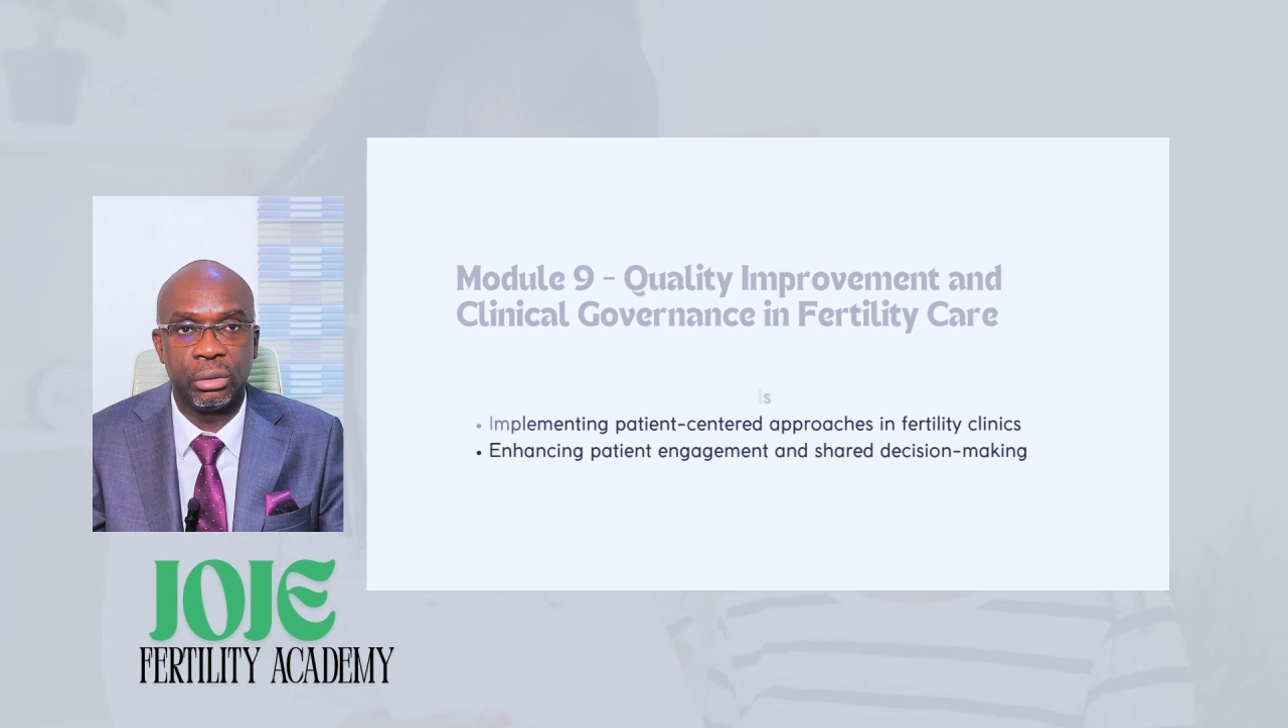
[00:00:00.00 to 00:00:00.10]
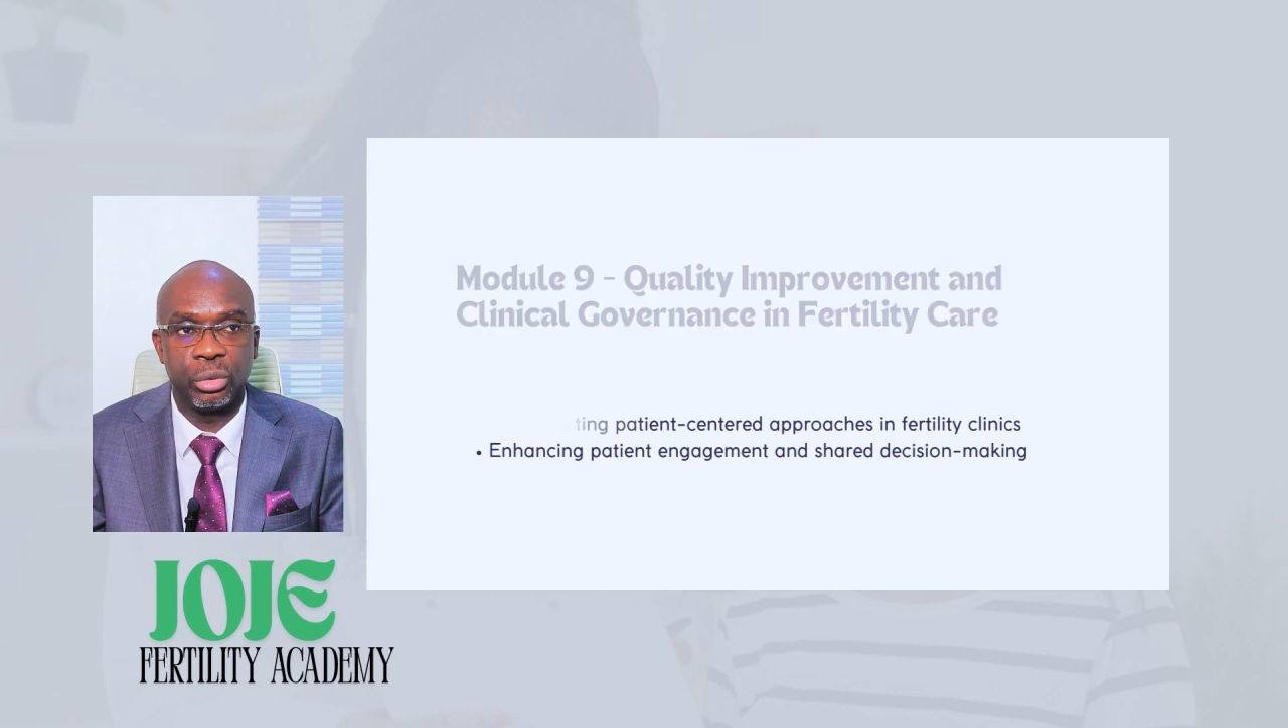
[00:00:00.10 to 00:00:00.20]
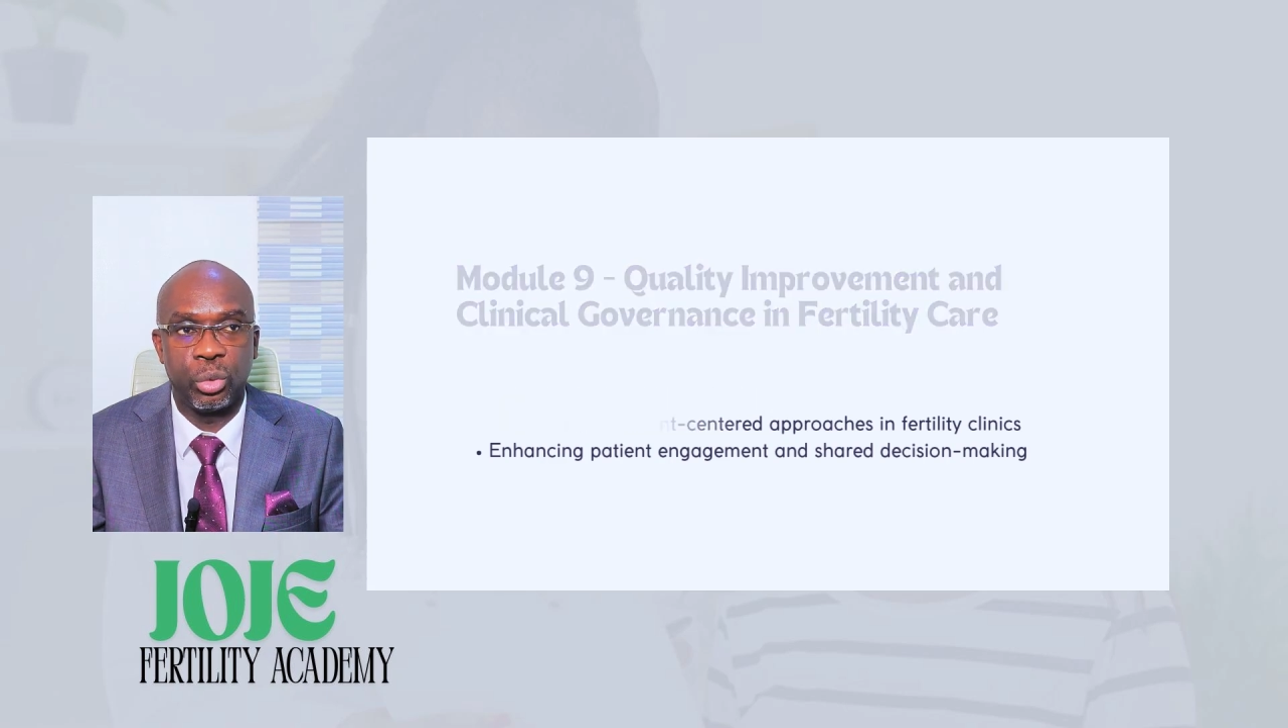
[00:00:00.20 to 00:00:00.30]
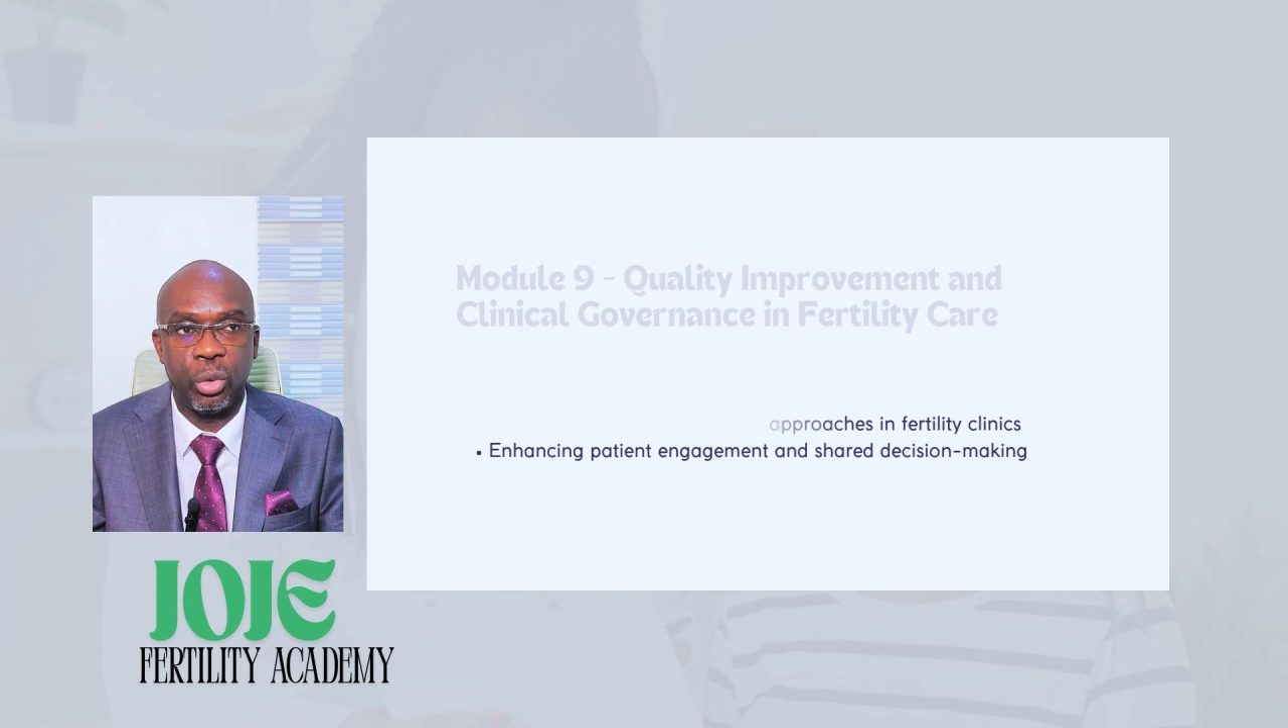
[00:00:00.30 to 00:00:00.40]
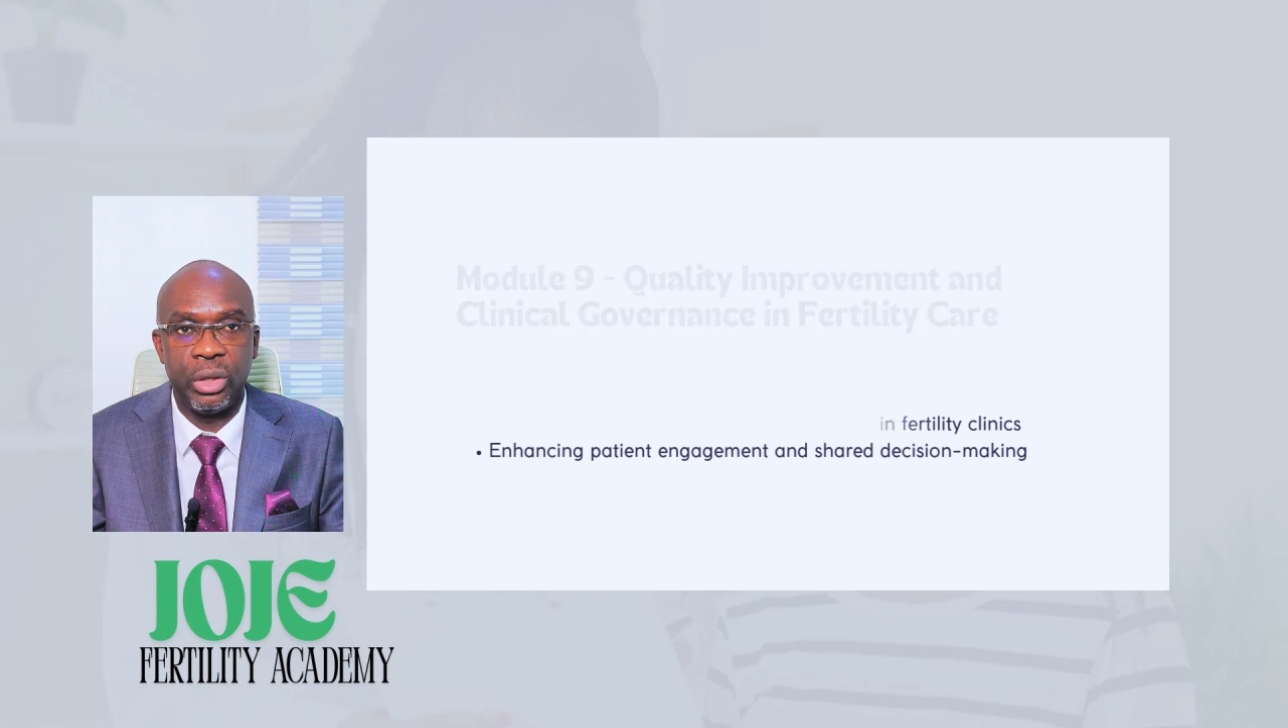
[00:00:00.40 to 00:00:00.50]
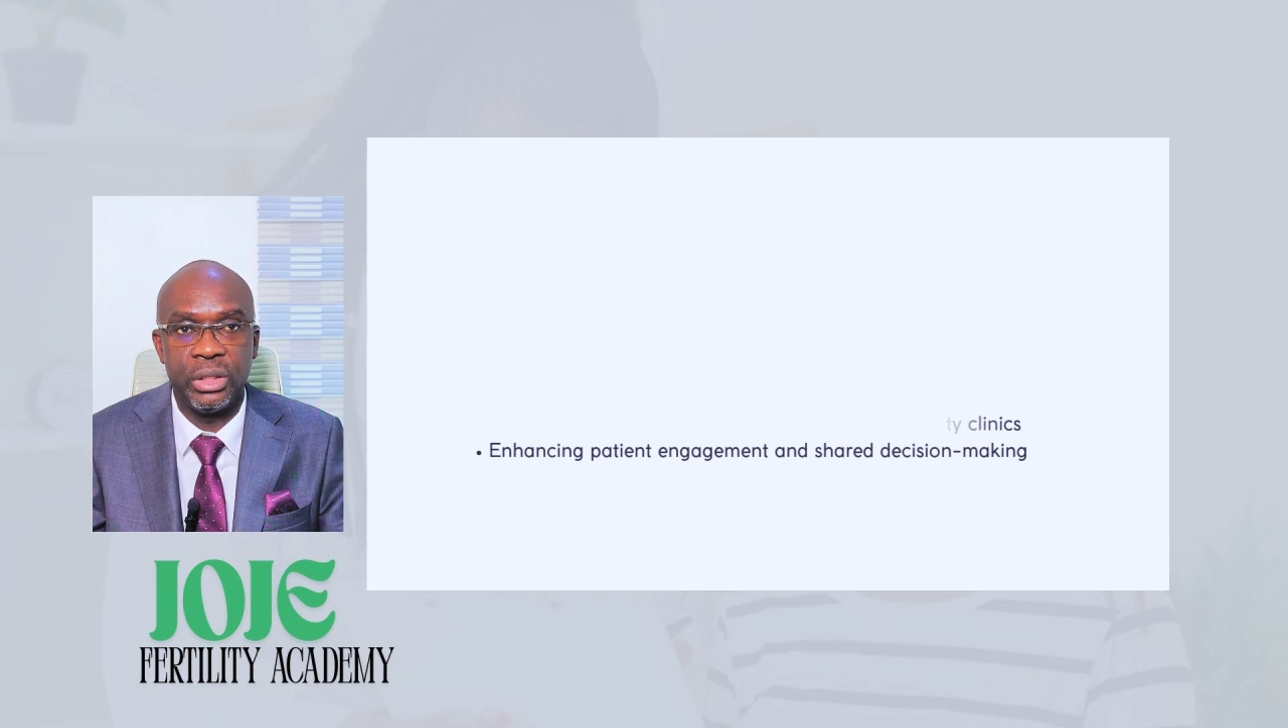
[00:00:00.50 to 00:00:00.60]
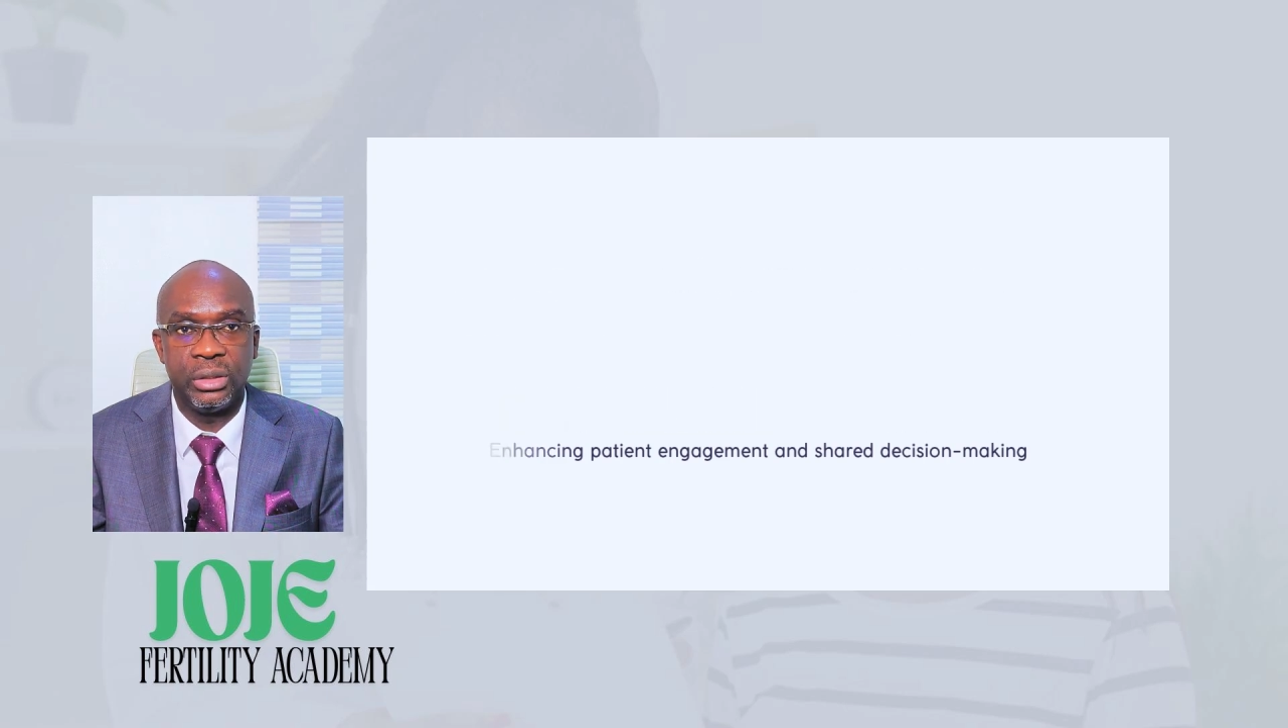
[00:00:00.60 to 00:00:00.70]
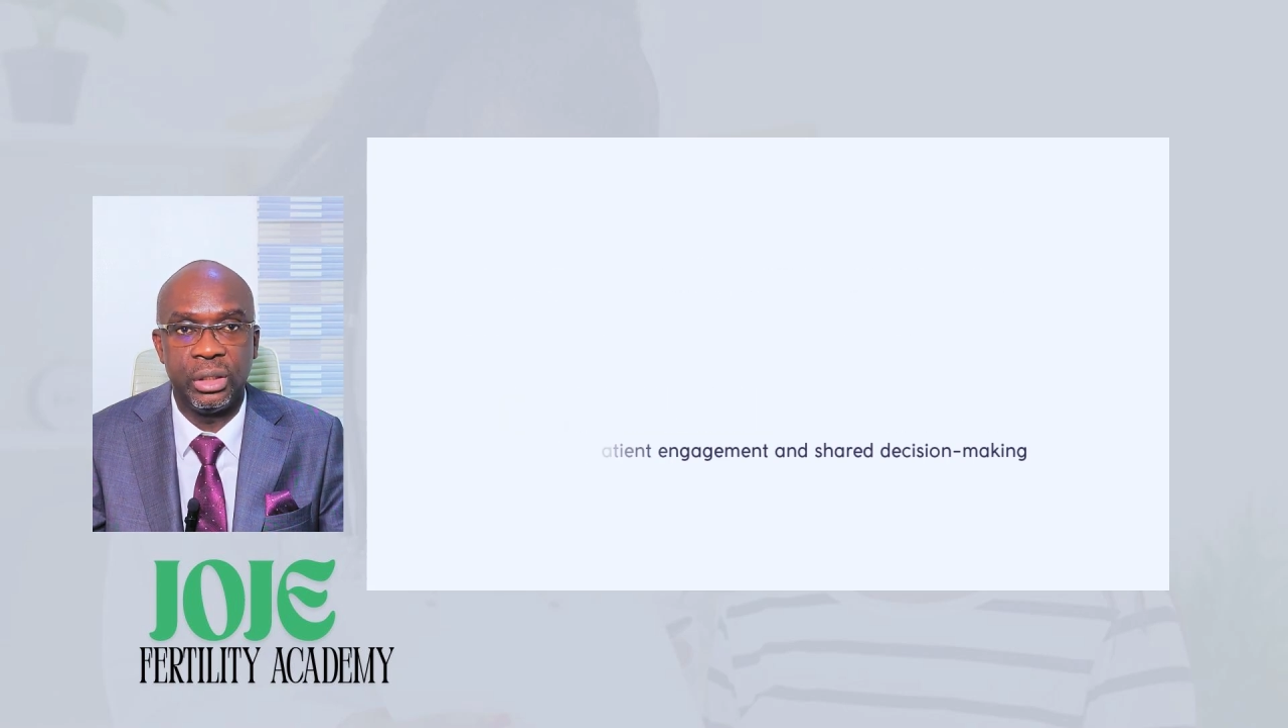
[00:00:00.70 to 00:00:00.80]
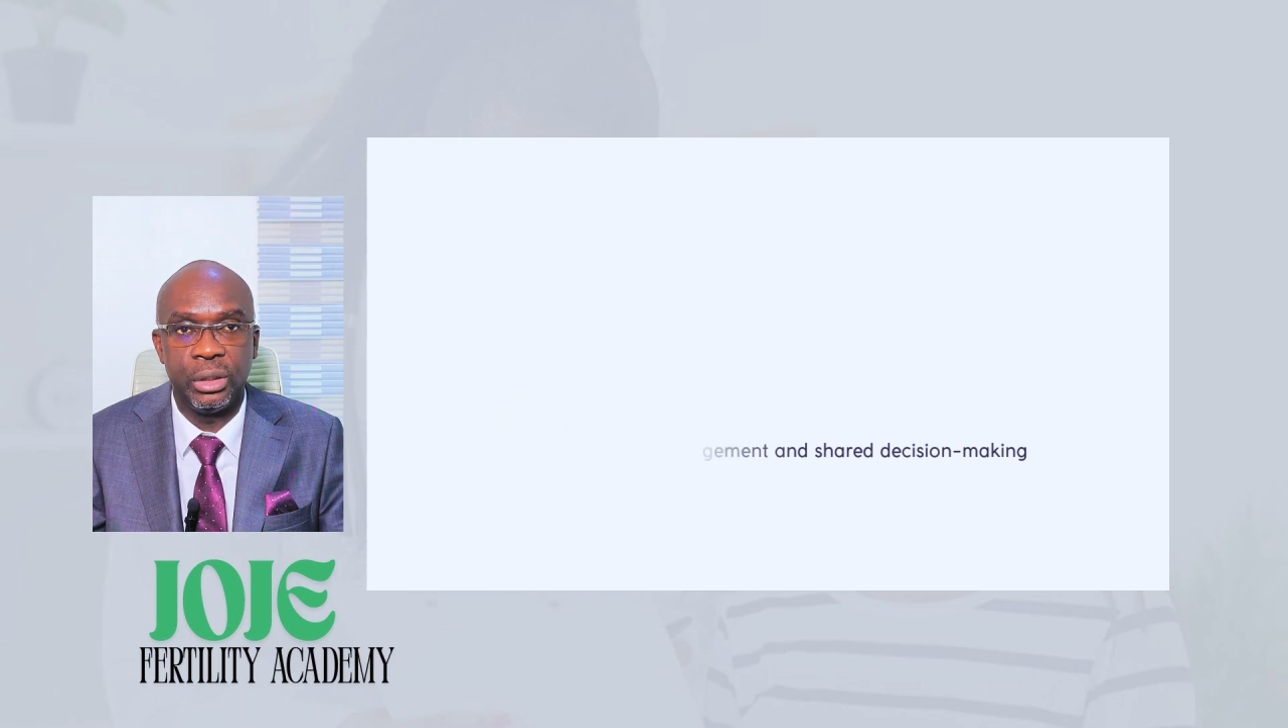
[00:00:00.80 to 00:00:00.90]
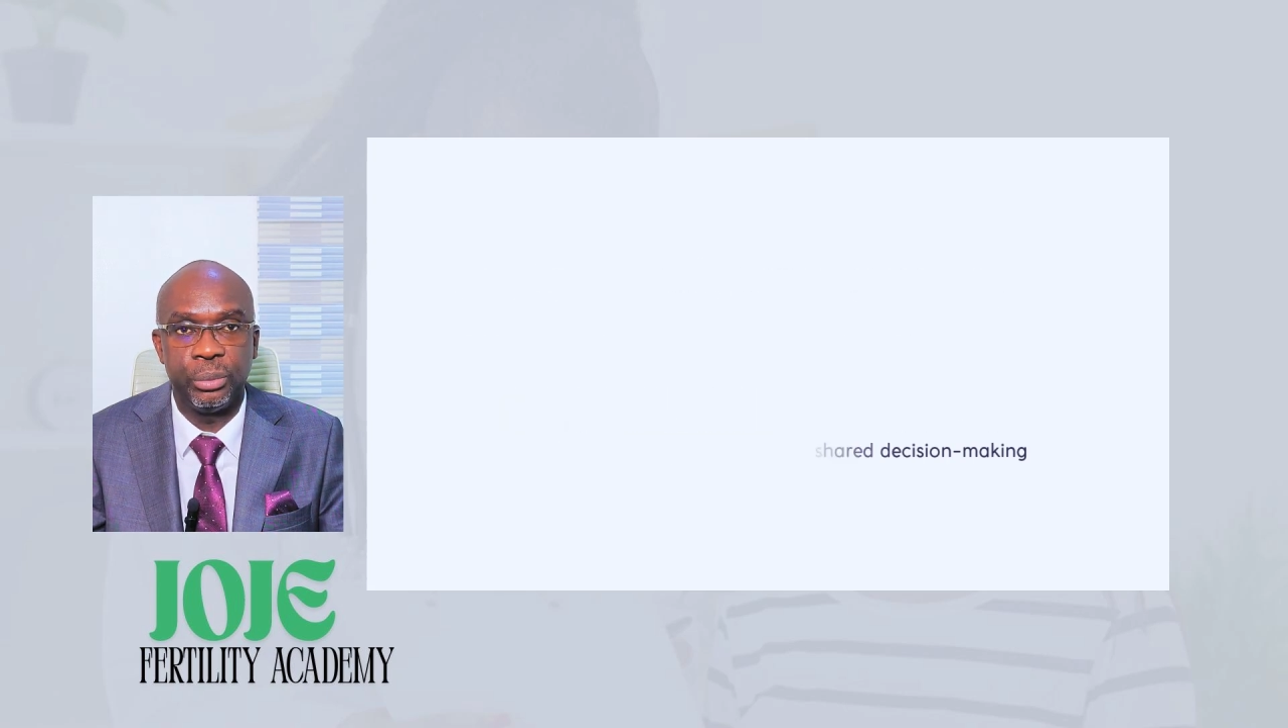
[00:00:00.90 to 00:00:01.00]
on quality